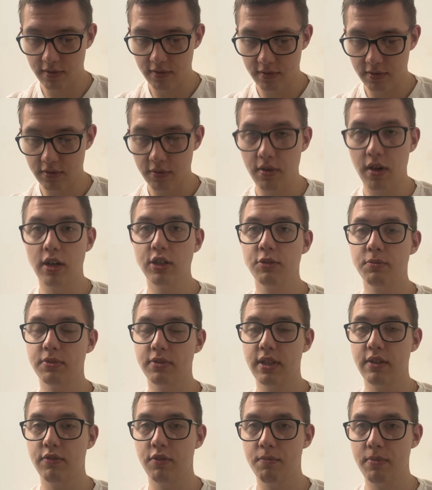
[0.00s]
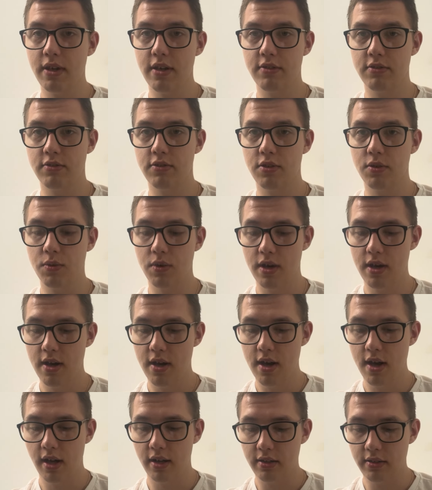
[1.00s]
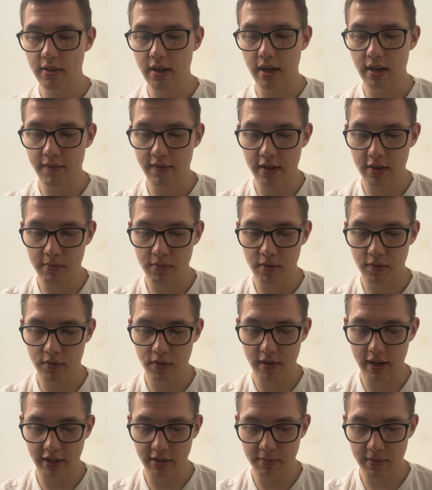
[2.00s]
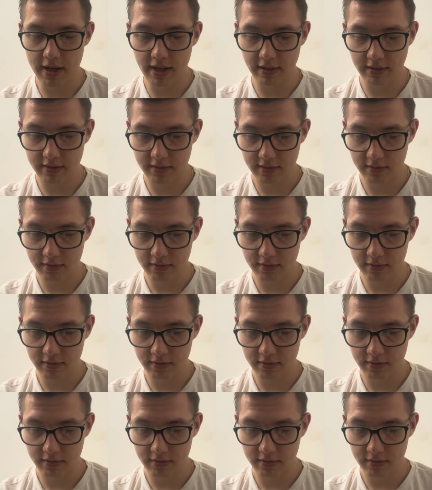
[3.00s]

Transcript: 100% for PS2, not available for Xbox.